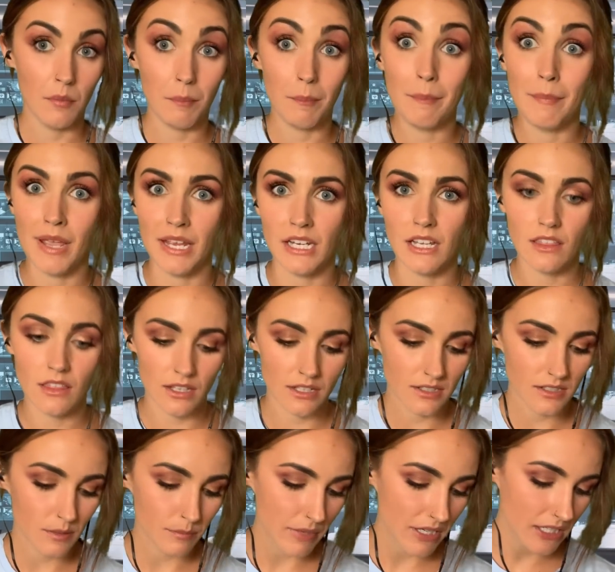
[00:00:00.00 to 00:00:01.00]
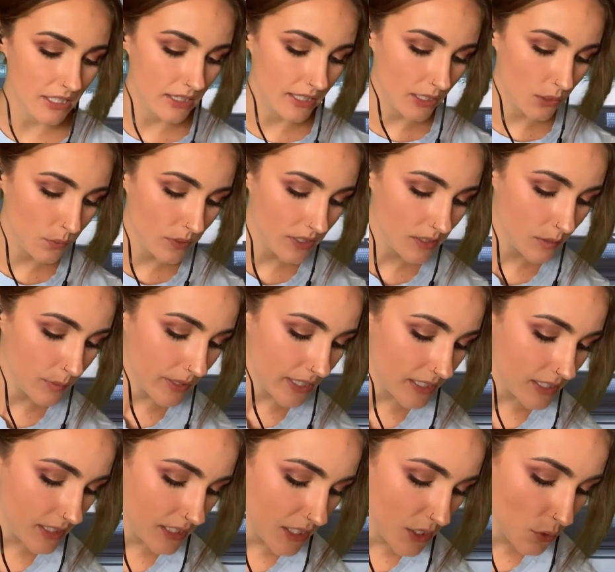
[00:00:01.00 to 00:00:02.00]
many things, many liquids, but I
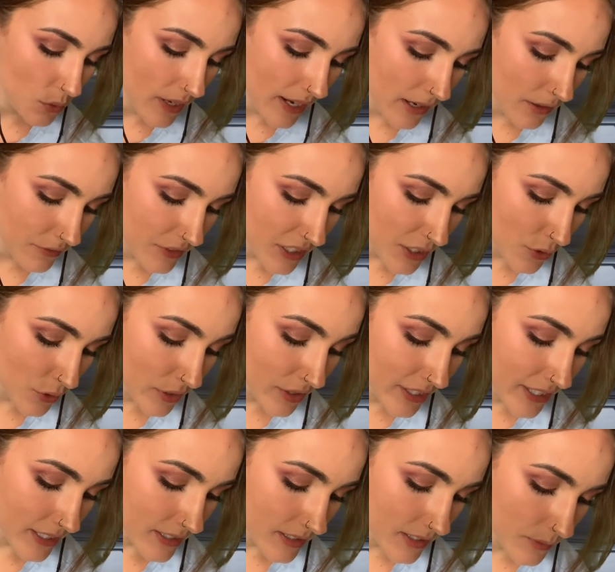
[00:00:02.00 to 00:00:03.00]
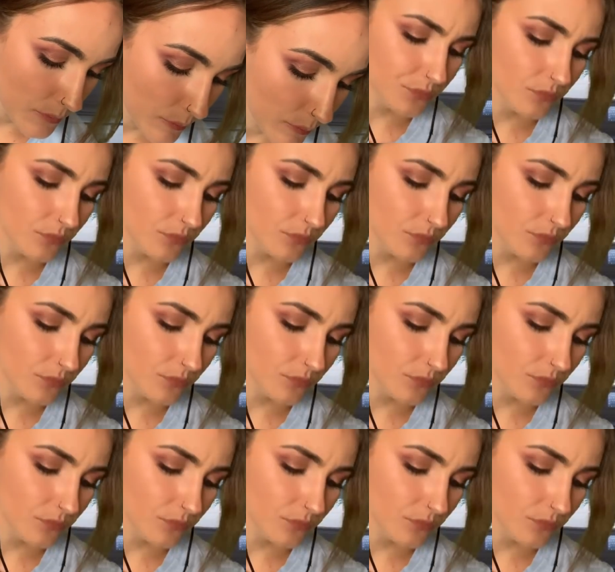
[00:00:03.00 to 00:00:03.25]
see you have here this